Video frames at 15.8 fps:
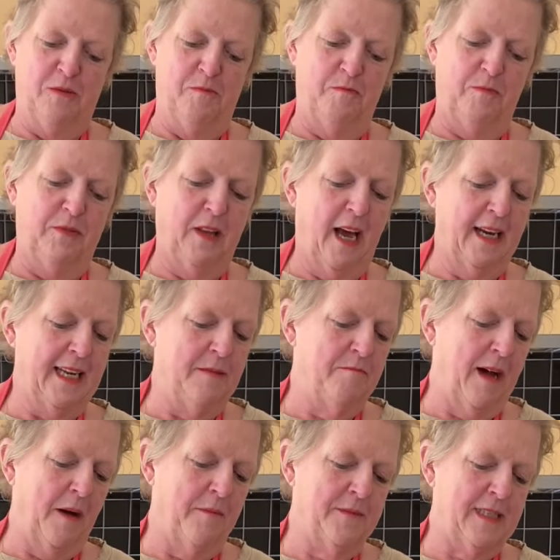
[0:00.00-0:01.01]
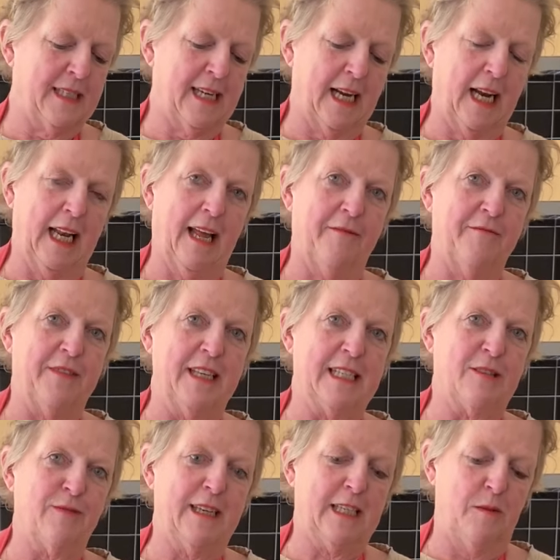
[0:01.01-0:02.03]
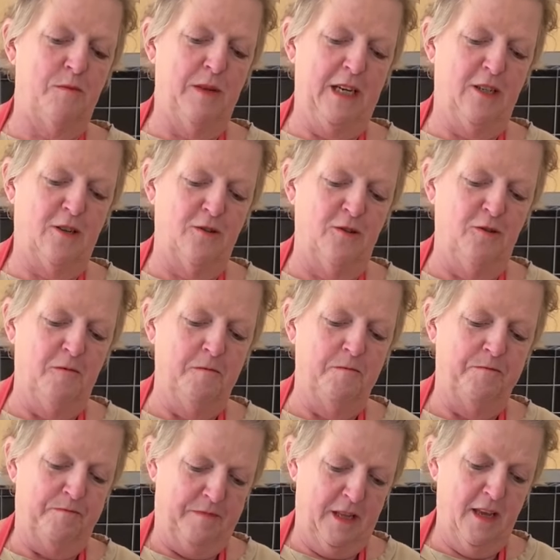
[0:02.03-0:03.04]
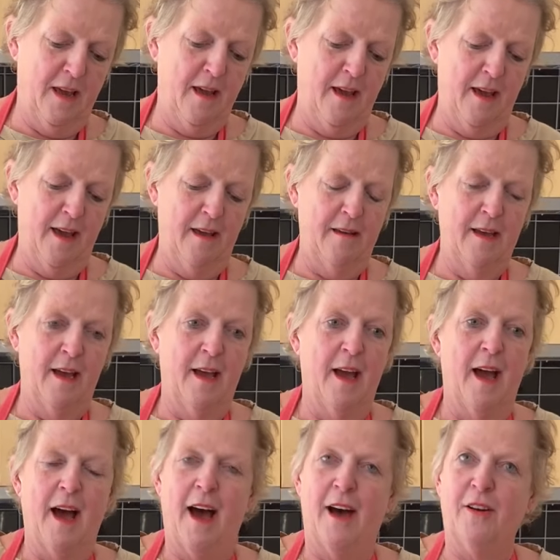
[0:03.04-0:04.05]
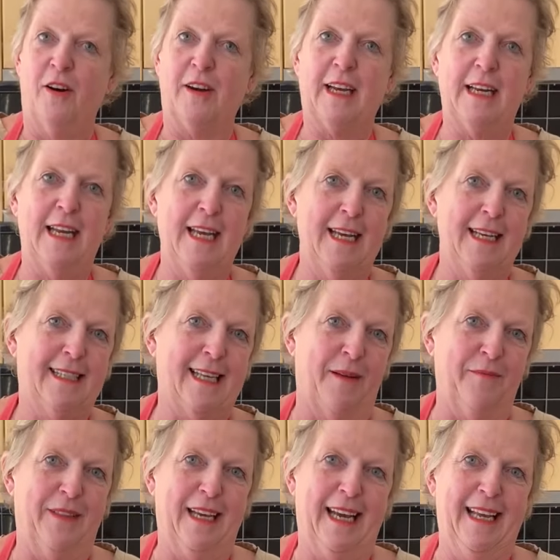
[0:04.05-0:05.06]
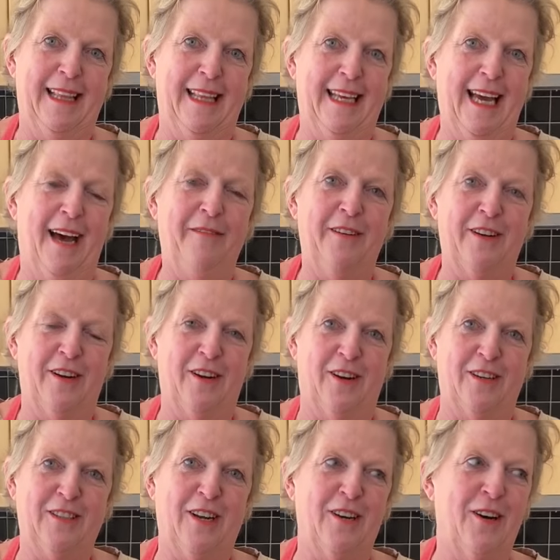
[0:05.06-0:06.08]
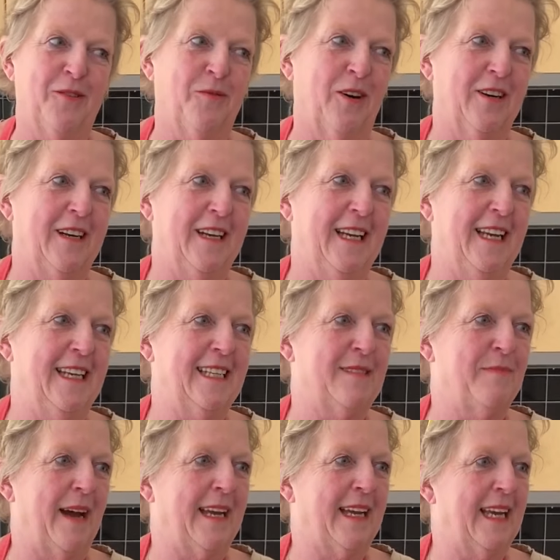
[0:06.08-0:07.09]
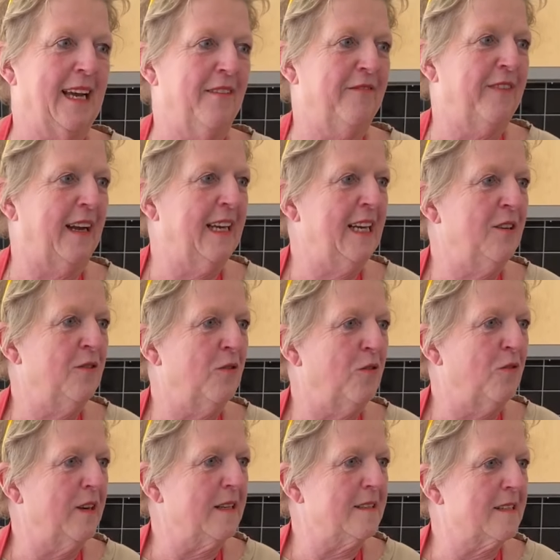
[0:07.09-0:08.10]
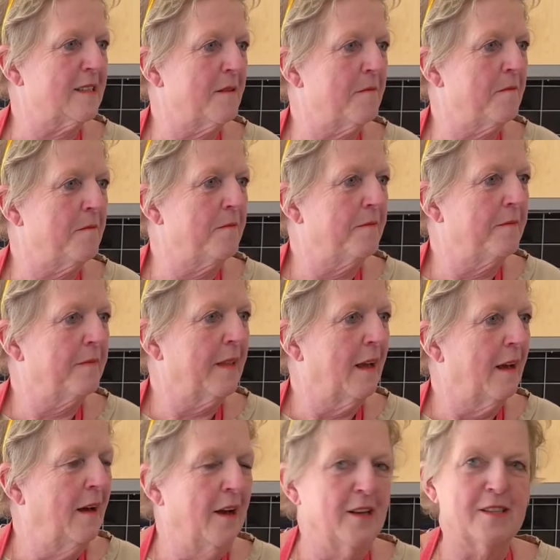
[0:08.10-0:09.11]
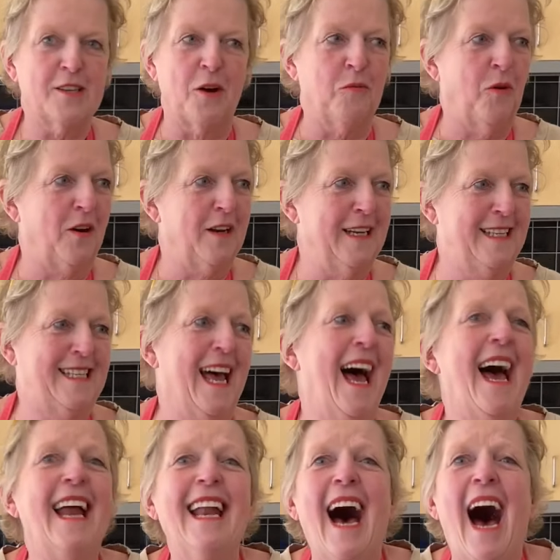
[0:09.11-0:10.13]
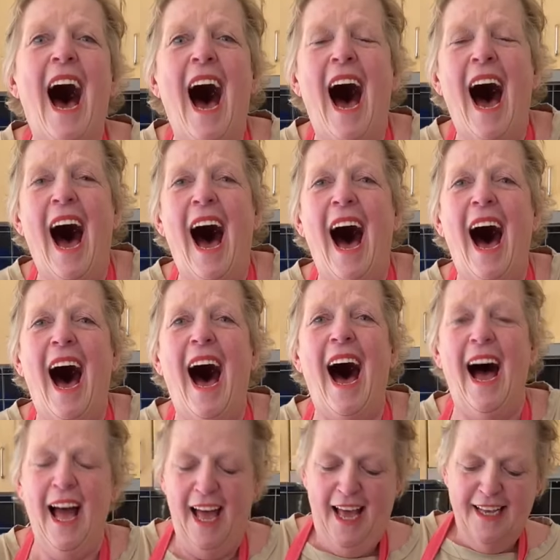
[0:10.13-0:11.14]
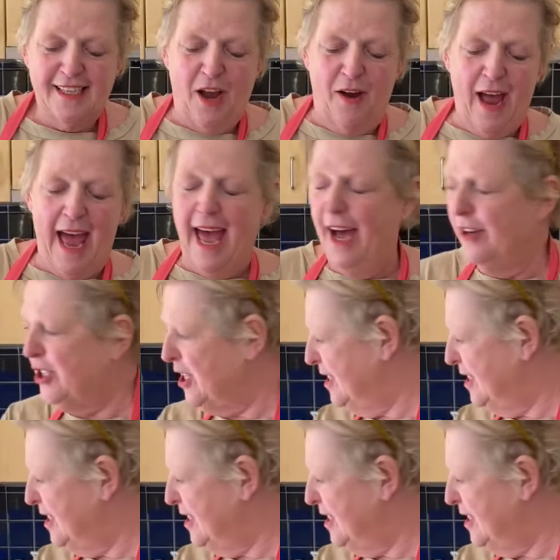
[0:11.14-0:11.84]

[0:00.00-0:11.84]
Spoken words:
your bloody mum's going to love this recipe too. Yeah, and I can hear something in the oven, and I don't know what it is, making a funny noise. So what is that? So how's